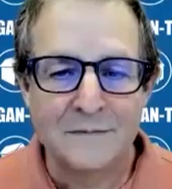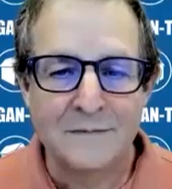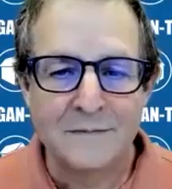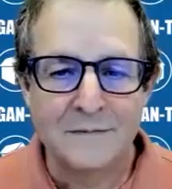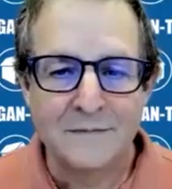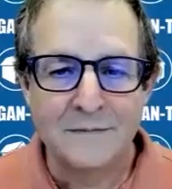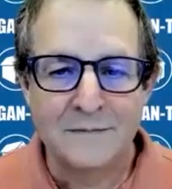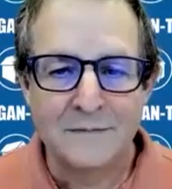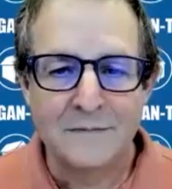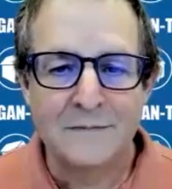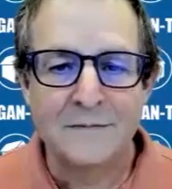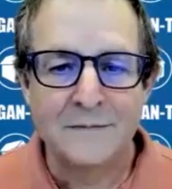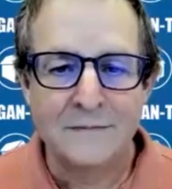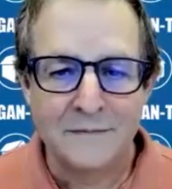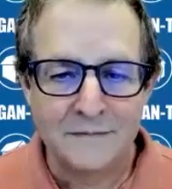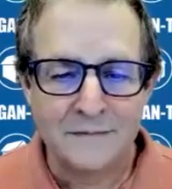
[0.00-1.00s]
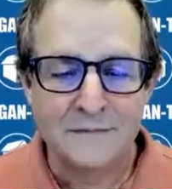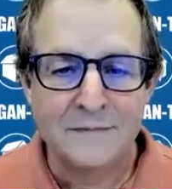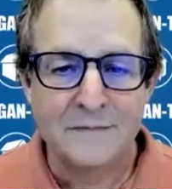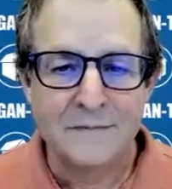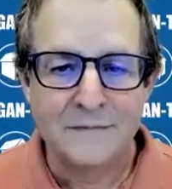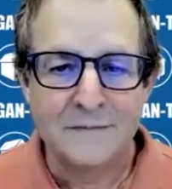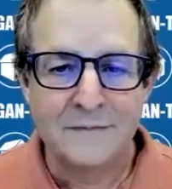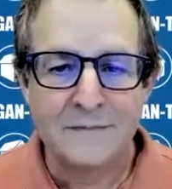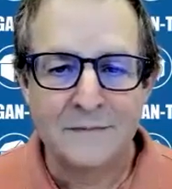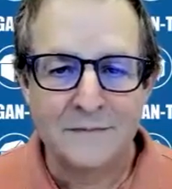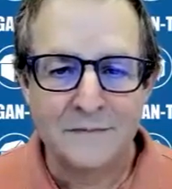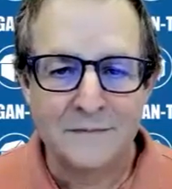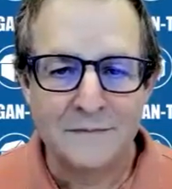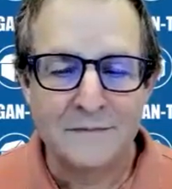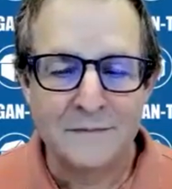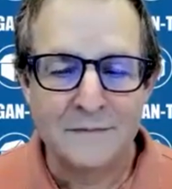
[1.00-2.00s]

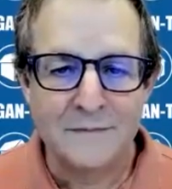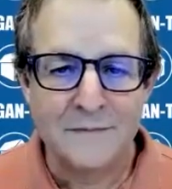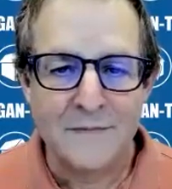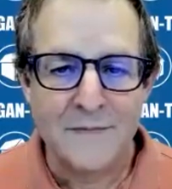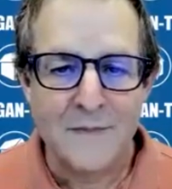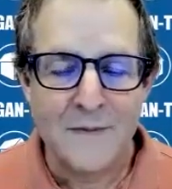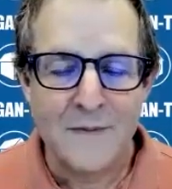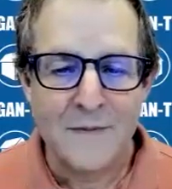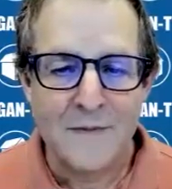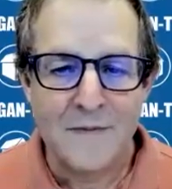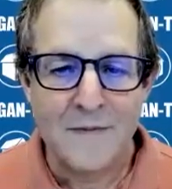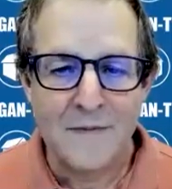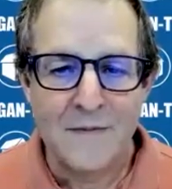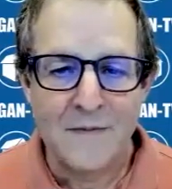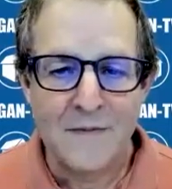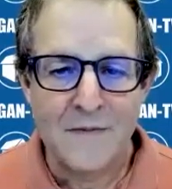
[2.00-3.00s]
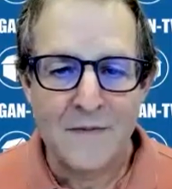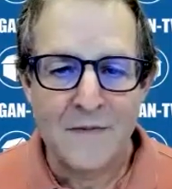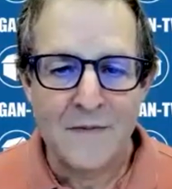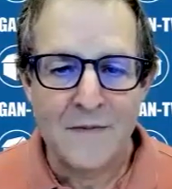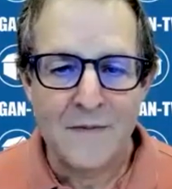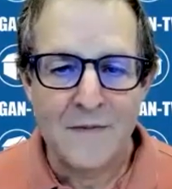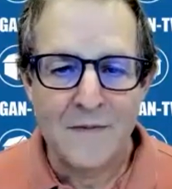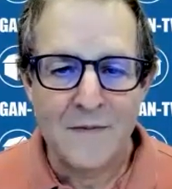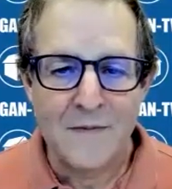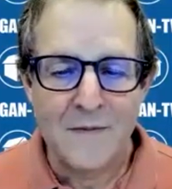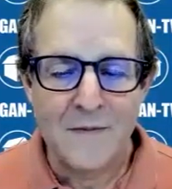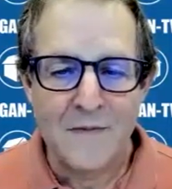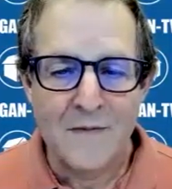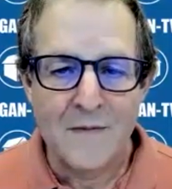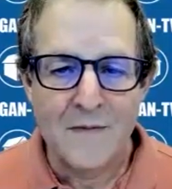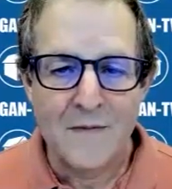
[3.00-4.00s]

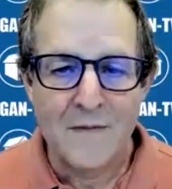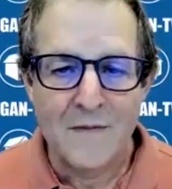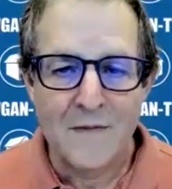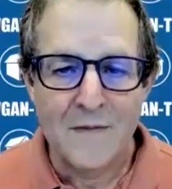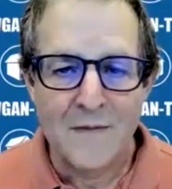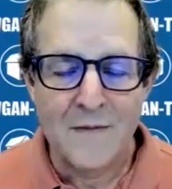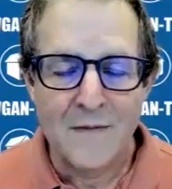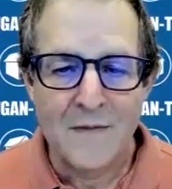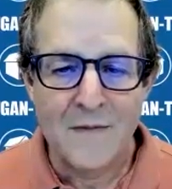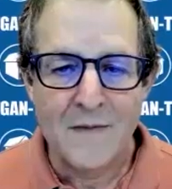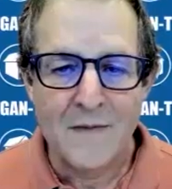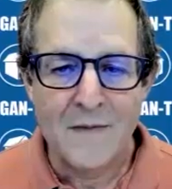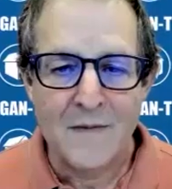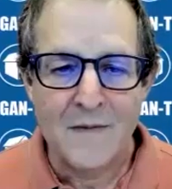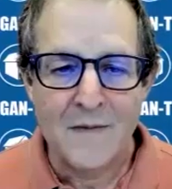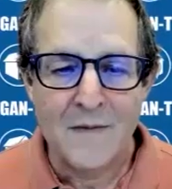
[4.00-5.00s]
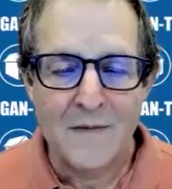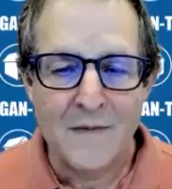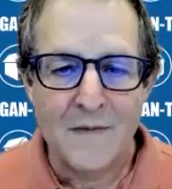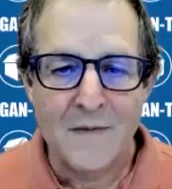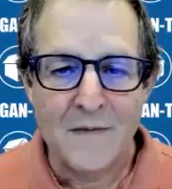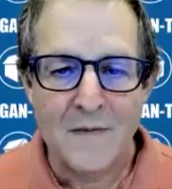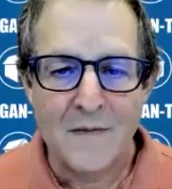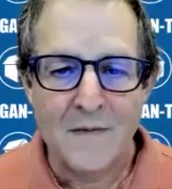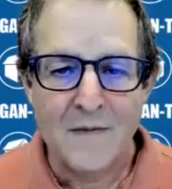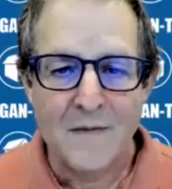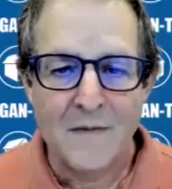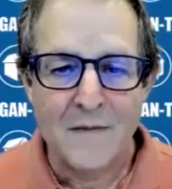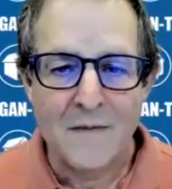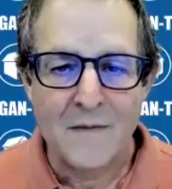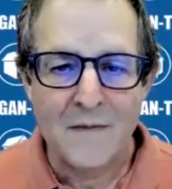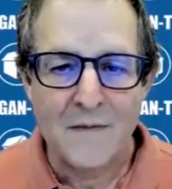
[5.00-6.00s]

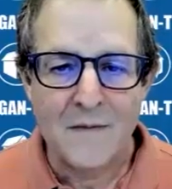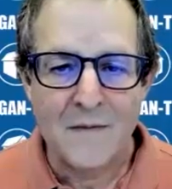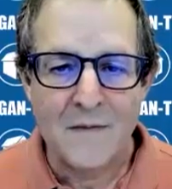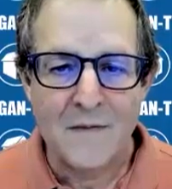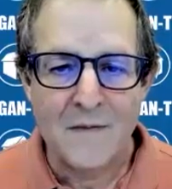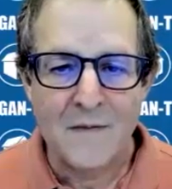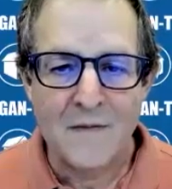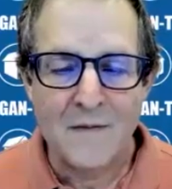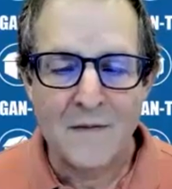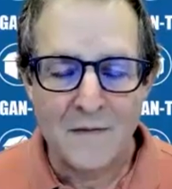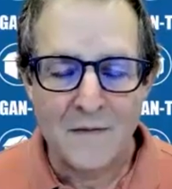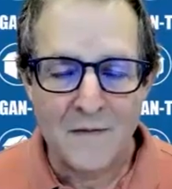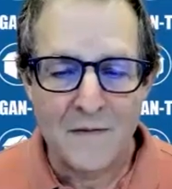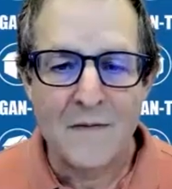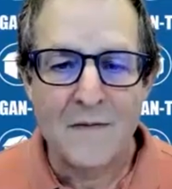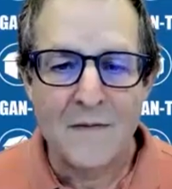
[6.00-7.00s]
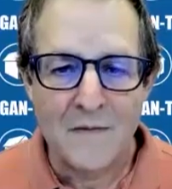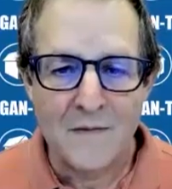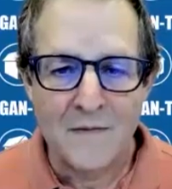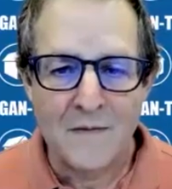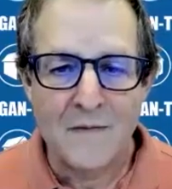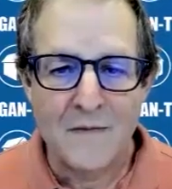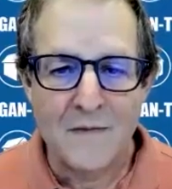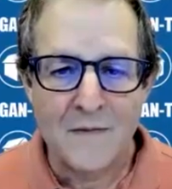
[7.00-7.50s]
(silent)